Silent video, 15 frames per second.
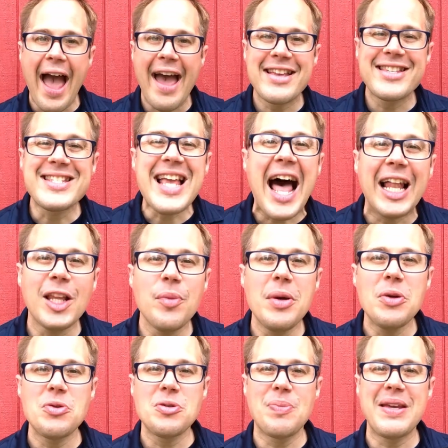As
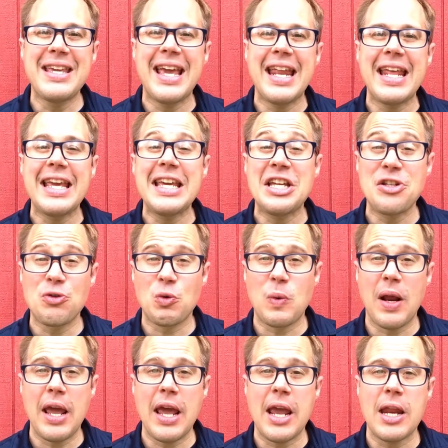Solomon was beginning his
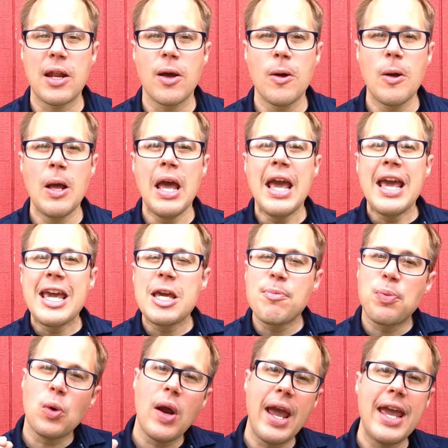reign, he
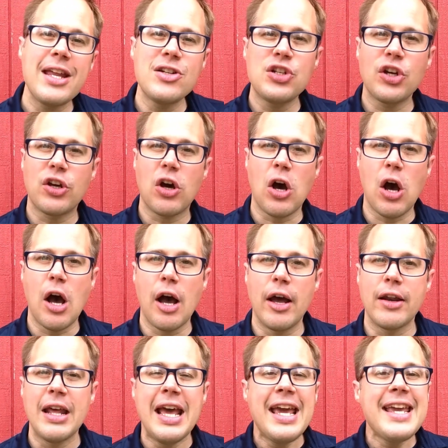prayed to
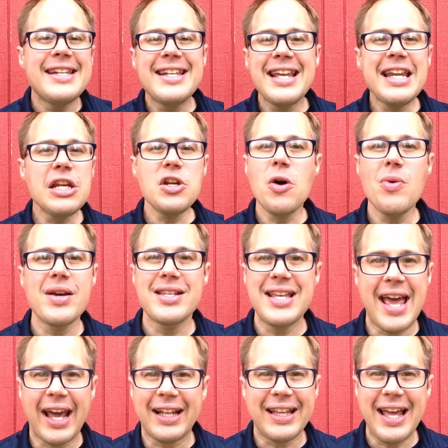God. He didn't know
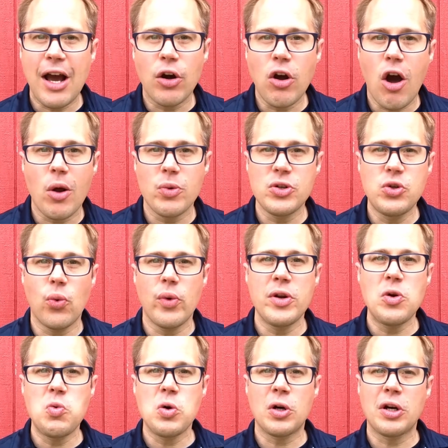exactly how God was going
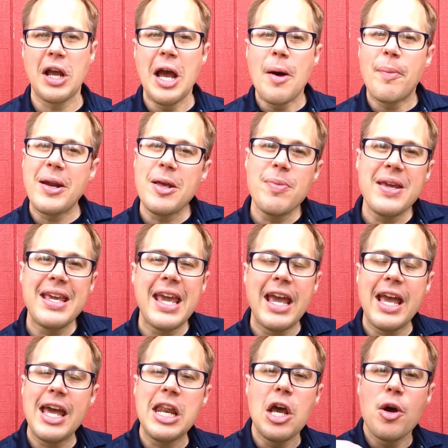to work, but he
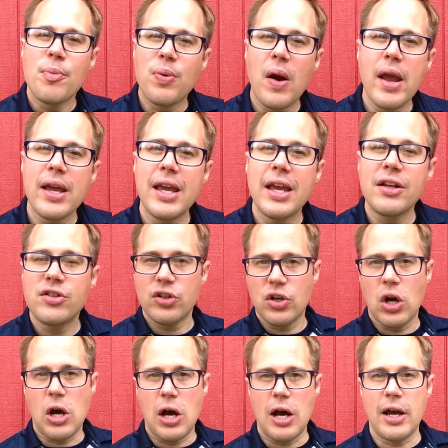began praying to
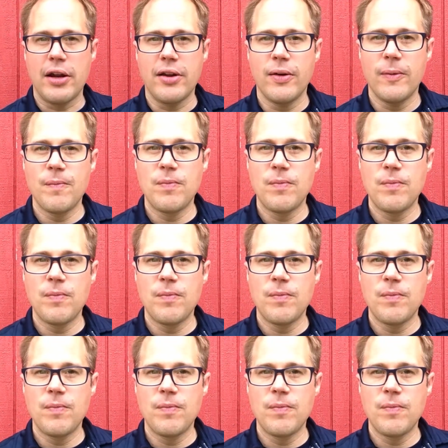God.